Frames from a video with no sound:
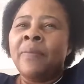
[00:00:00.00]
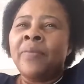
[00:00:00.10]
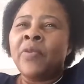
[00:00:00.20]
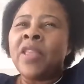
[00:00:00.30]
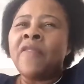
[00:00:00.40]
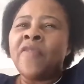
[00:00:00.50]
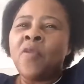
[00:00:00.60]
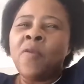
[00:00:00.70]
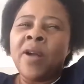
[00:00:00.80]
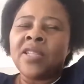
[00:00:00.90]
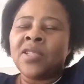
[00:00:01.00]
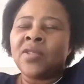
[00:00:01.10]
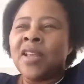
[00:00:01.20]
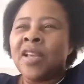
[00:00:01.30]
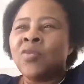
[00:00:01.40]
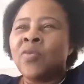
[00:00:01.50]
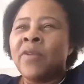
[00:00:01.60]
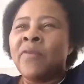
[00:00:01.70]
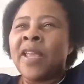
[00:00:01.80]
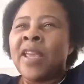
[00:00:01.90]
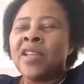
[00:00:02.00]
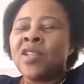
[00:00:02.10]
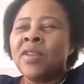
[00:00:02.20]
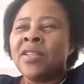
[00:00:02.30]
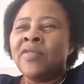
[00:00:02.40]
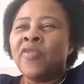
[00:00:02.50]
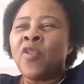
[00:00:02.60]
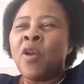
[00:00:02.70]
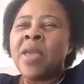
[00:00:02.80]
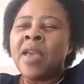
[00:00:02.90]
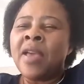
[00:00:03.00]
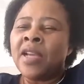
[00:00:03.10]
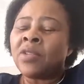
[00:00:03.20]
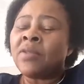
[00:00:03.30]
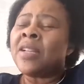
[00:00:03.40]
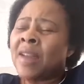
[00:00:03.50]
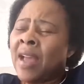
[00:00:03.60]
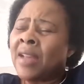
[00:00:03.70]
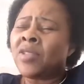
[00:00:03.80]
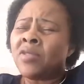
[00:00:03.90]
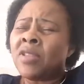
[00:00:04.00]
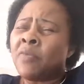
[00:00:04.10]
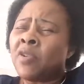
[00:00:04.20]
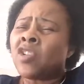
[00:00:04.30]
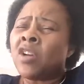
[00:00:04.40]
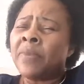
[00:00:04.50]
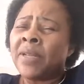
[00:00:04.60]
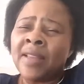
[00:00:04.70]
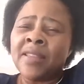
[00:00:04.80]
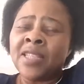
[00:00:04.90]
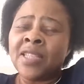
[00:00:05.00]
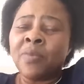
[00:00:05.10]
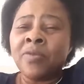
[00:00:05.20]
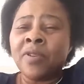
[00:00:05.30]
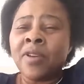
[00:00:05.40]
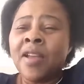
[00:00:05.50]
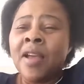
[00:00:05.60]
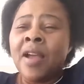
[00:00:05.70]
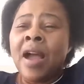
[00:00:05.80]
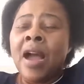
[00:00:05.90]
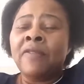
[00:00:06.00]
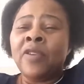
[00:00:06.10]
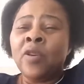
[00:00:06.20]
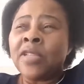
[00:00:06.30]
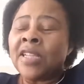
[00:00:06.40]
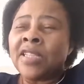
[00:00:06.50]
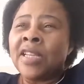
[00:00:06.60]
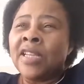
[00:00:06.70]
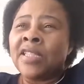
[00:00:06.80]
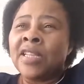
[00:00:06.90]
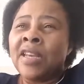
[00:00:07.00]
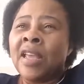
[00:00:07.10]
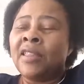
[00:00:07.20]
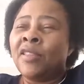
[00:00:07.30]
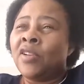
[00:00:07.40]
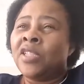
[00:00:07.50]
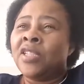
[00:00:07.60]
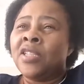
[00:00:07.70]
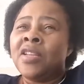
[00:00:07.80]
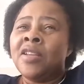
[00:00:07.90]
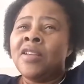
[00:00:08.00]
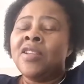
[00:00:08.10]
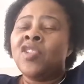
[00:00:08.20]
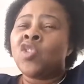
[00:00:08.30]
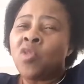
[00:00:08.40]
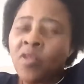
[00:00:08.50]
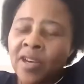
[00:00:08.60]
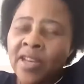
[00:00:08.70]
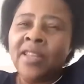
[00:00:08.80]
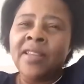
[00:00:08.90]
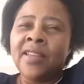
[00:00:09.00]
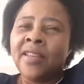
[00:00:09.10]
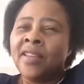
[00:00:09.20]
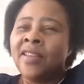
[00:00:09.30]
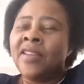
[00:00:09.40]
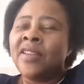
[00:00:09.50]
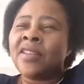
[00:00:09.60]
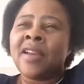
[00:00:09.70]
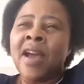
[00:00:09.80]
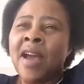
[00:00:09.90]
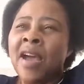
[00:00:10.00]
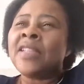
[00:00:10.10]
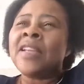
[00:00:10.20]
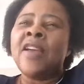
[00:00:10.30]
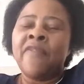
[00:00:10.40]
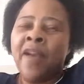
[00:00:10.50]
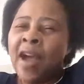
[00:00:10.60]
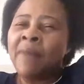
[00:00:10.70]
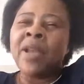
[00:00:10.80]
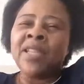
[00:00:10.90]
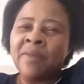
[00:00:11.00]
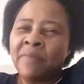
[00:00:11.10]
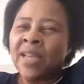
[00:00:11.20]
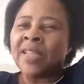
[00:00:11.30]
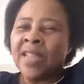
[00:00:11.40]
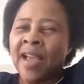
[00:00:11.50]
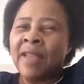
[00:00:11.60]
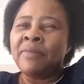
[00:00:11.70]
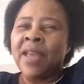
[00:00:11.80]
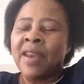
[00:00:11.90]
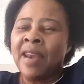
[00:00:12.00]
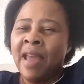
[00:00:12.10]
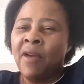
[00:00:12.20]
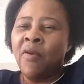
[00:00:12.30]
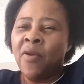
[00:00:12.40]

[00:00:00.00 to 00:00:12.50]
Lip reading: with the viewers, so that we can actually, from here, actually run to the bookshop and get this book. I've looked at it and I thought, truly, it can't have come at a better time than now.